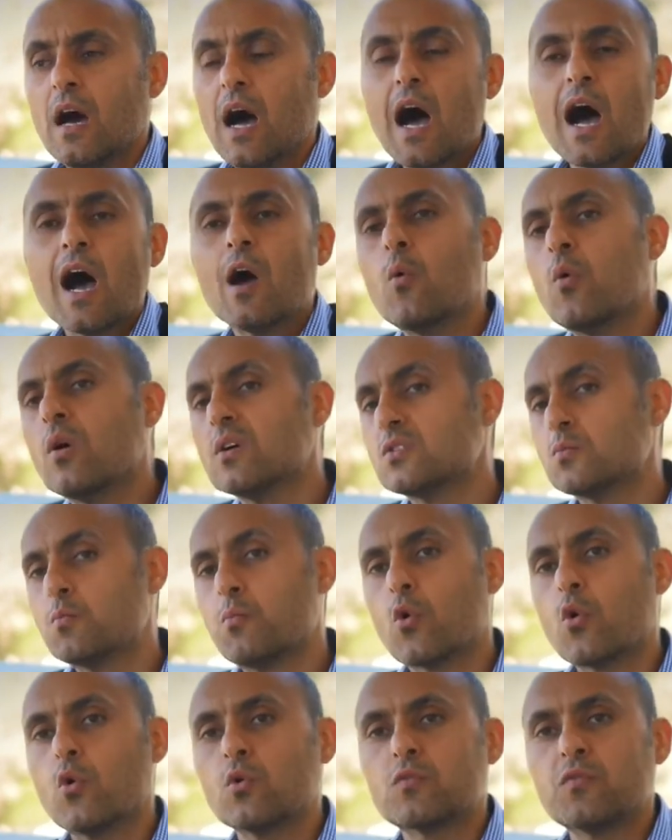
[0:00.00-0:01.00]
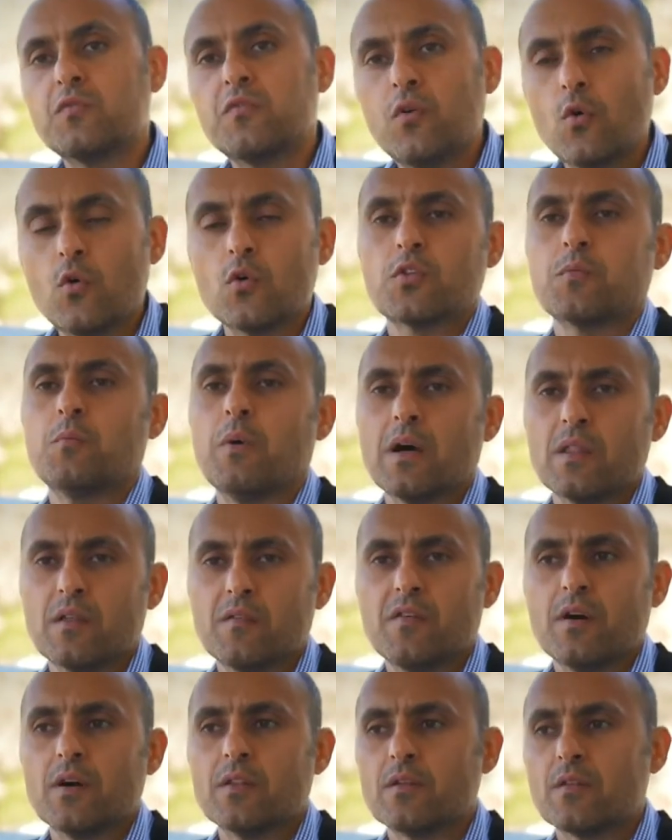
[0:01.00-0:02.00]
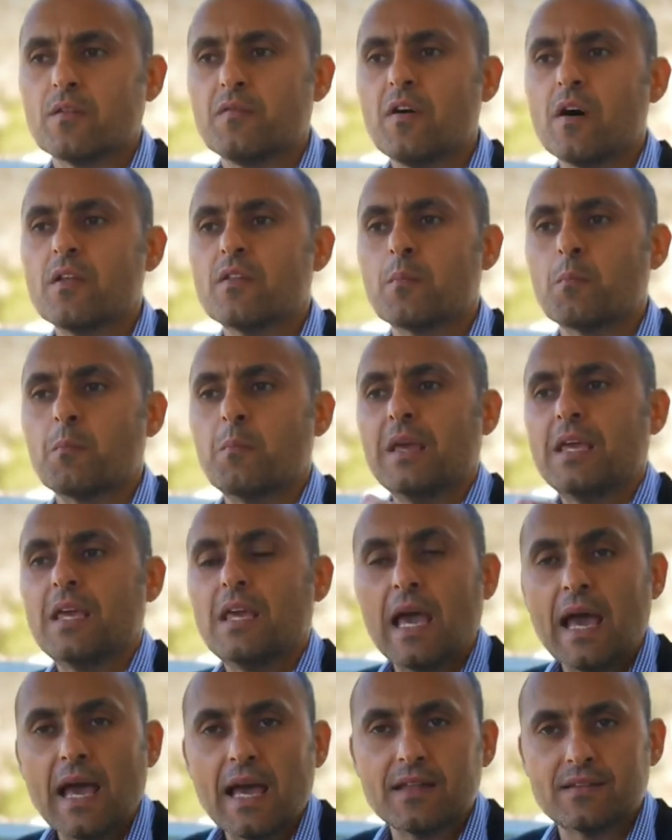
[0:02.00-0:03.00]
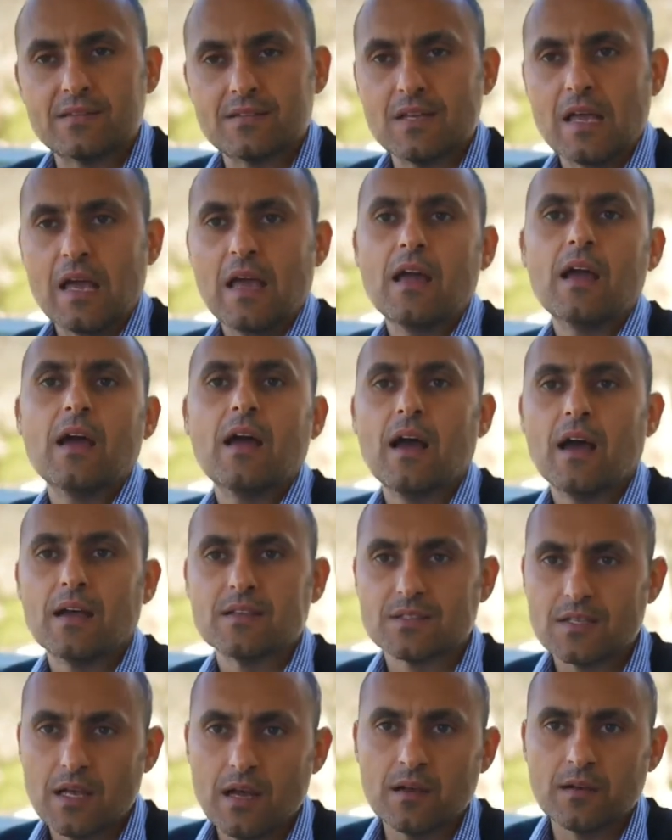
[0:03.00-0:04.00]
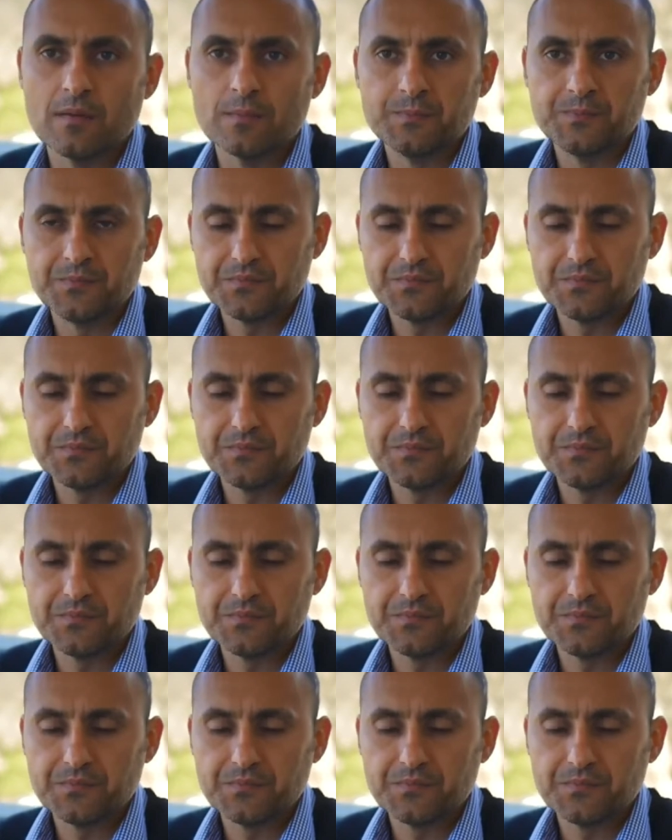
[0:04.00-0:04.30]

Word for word: I was brought forth by the Father. The Father begat a son.